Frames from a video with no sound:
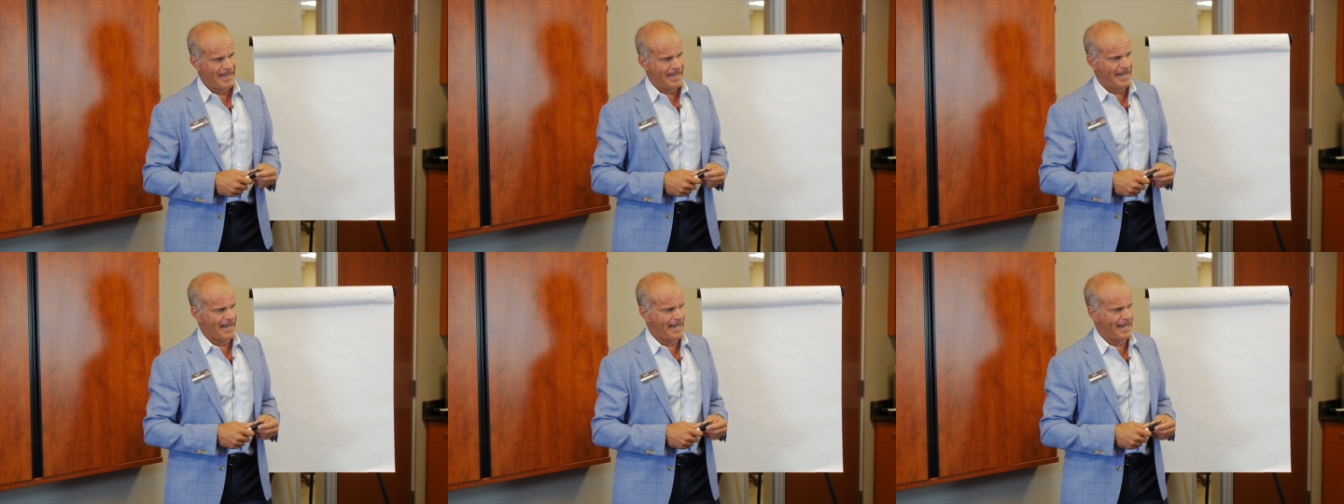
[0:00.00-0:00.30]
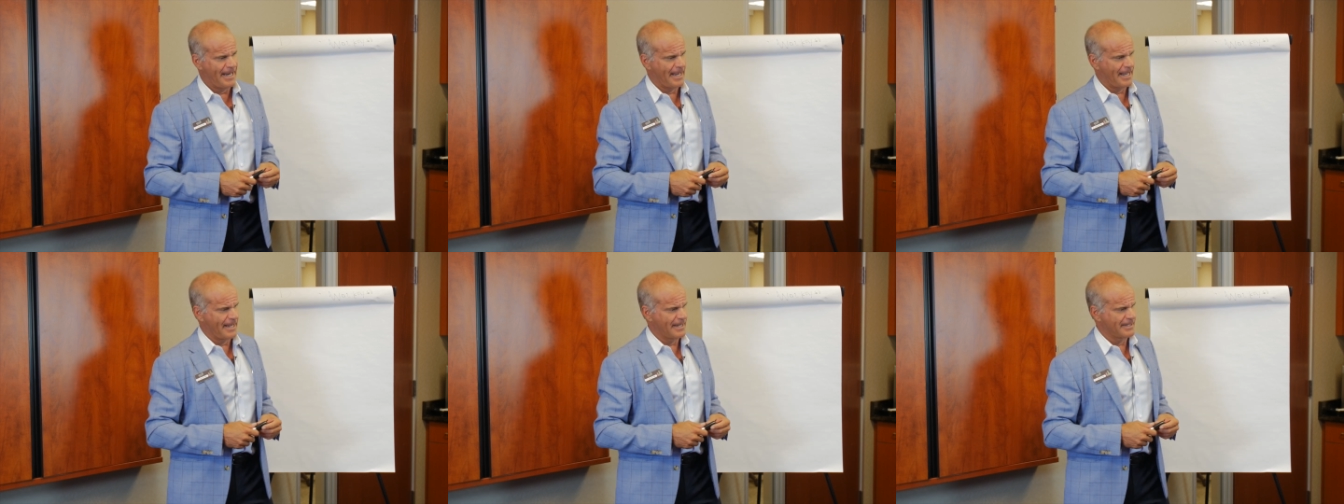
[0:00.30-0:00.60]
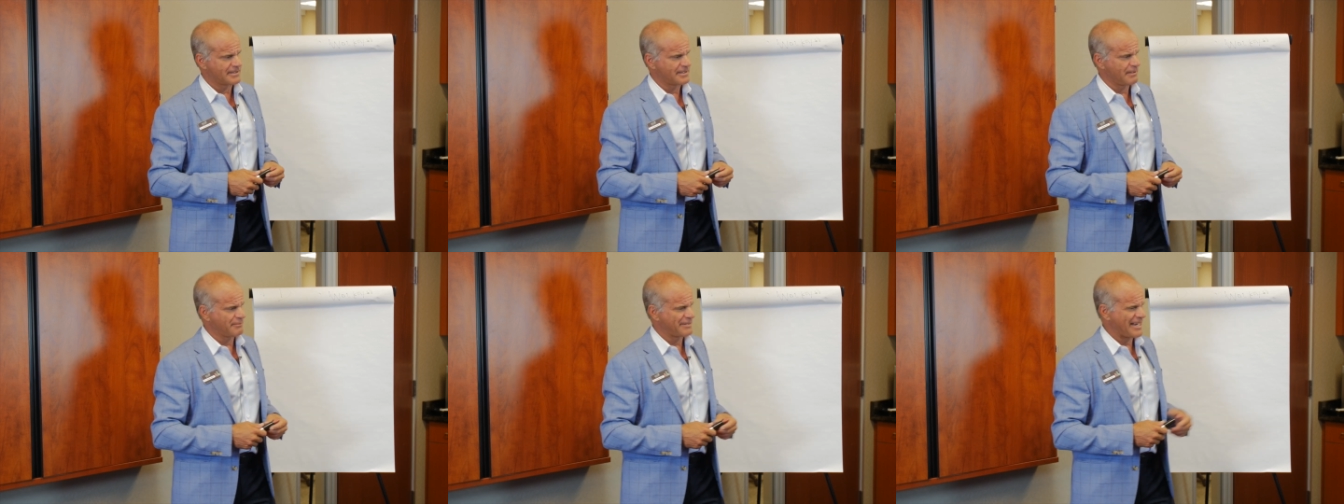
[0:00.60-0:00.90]

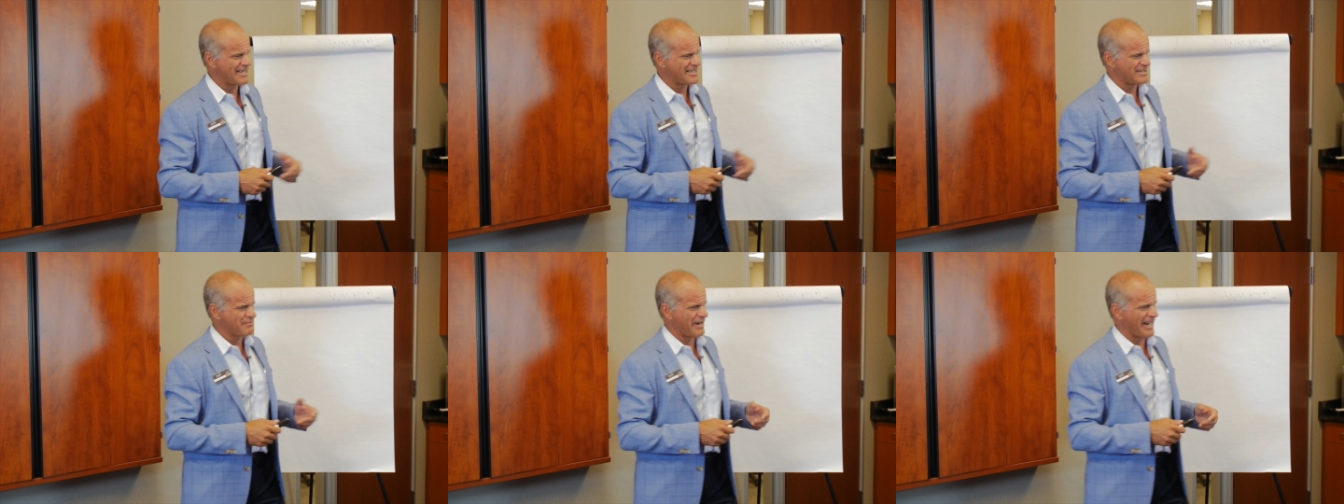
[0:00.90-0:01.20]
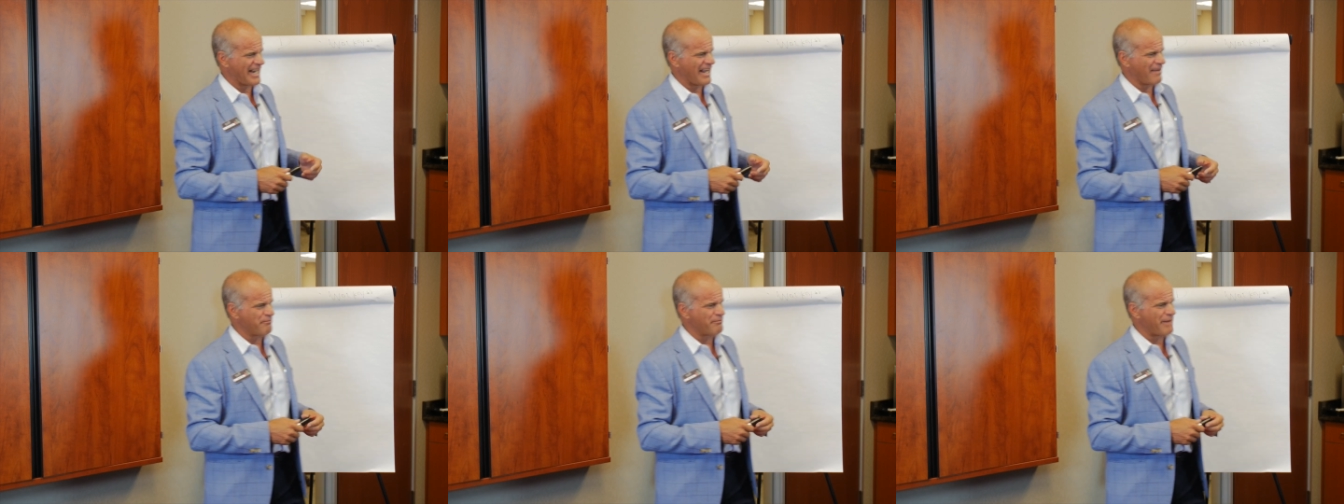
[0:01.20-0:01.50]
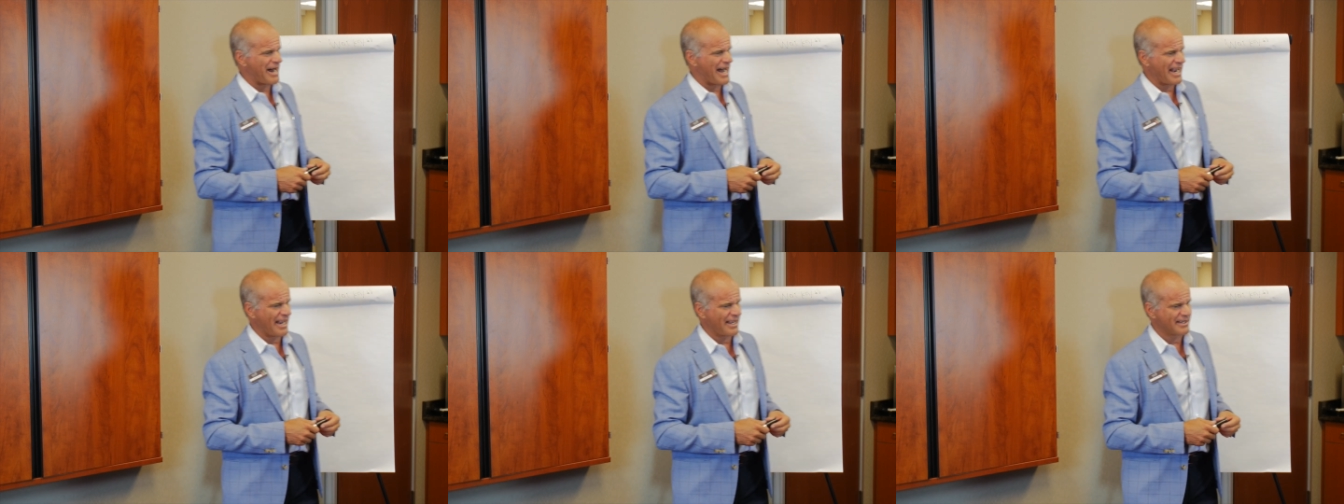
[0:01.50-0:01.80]
And sometimes you might have
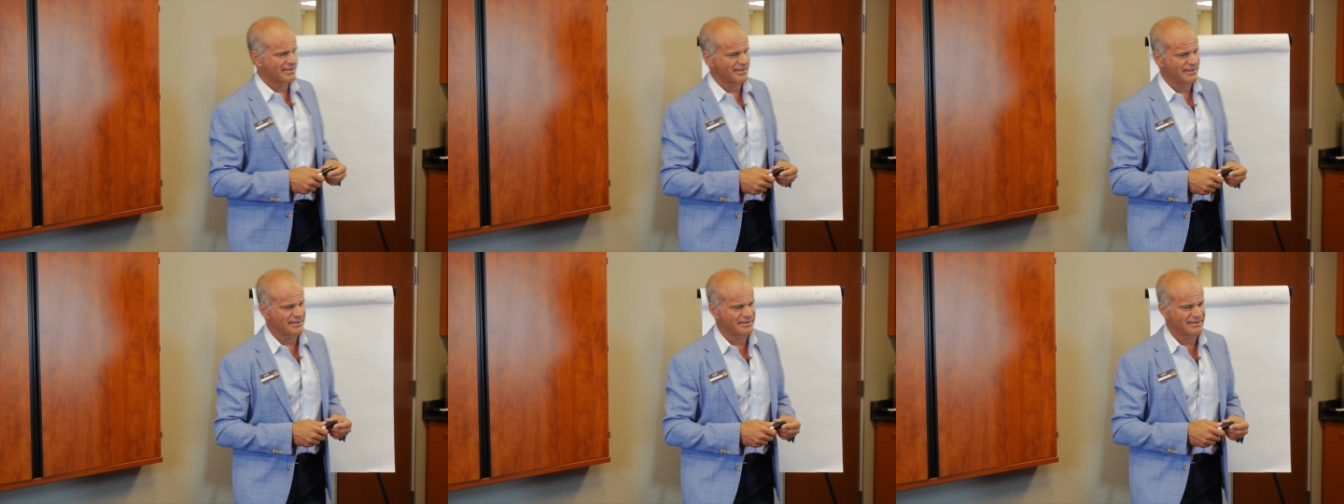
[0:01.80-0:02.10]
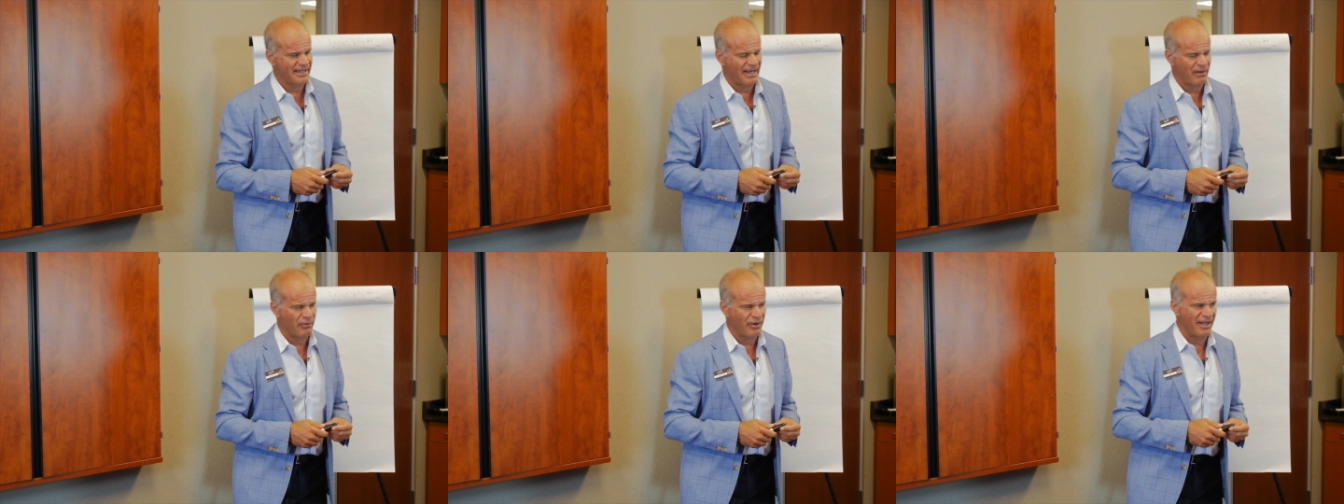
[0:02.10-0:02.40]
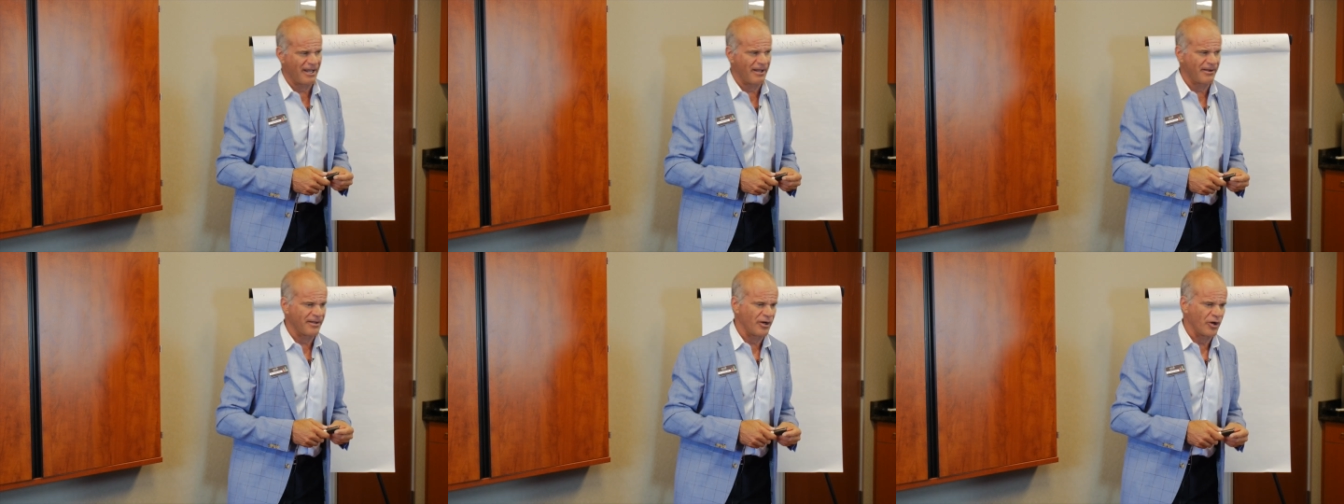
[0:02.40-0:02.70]
bias and say,
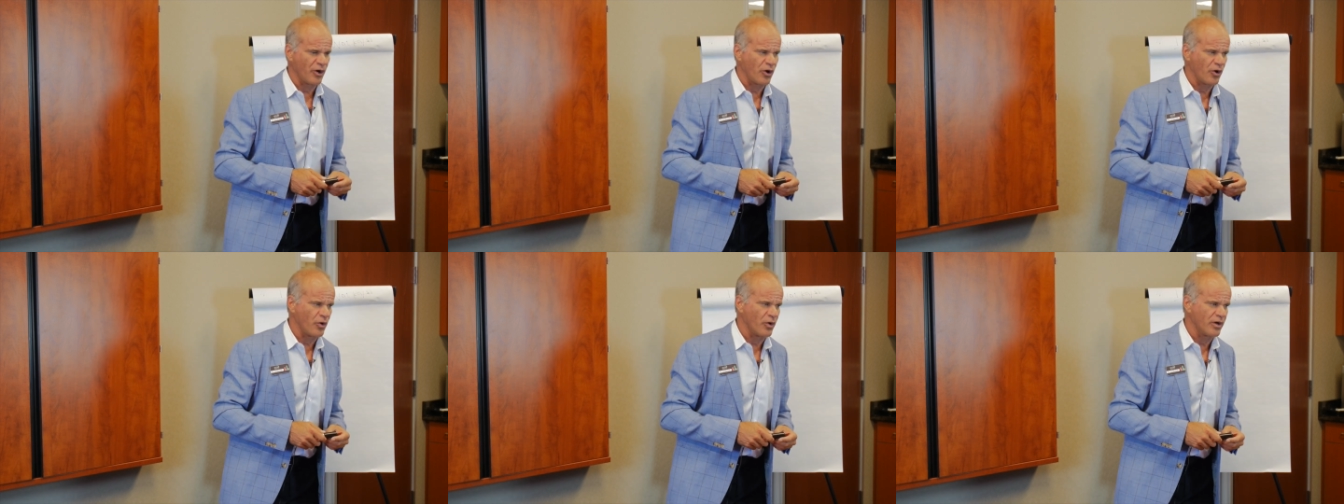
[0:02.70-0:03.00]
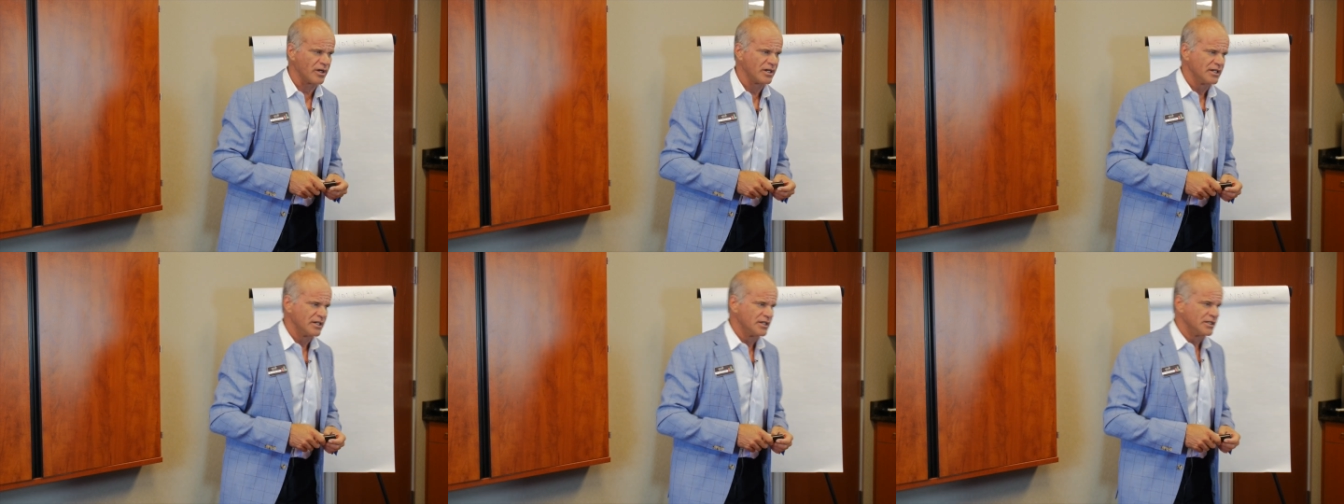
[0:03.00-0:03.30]
well, you know,